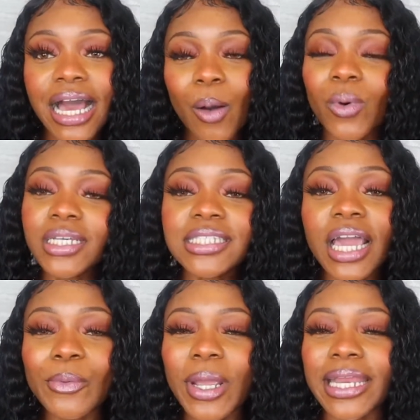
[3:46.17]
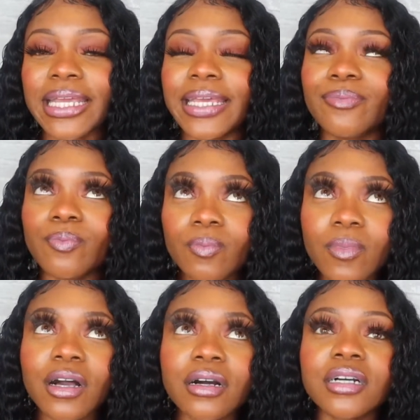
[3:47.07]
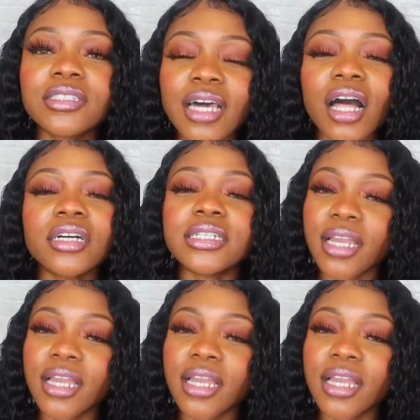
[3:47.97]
I want to say I rated a solid